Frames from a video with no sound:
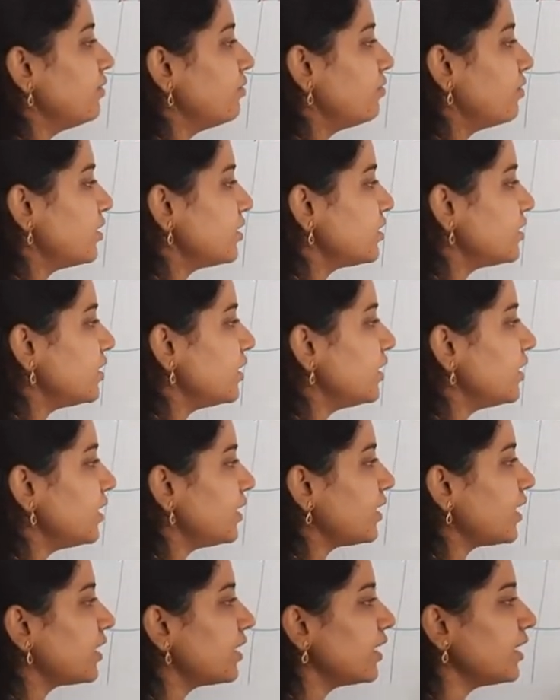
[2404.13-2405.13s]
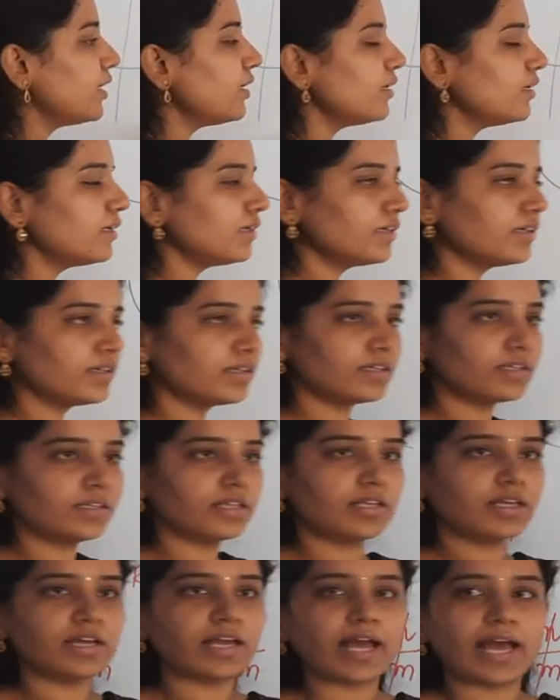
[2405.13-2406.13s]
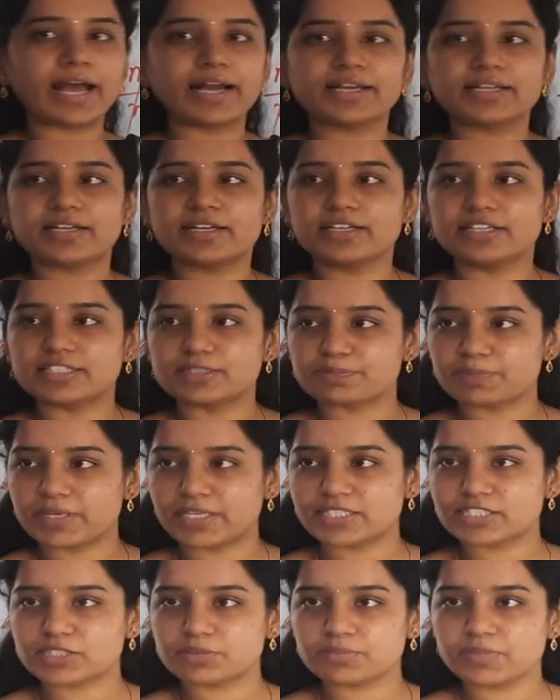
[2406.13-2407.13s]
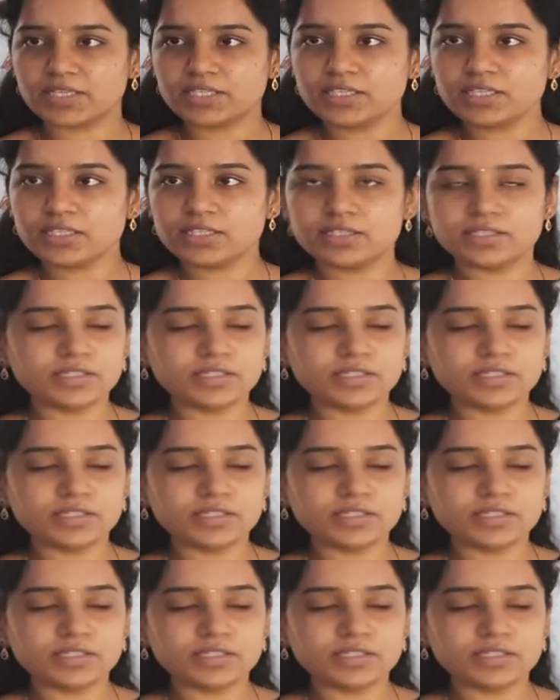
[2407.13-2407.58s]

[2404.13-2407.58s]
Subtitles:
What is d theta there? Angular displacement.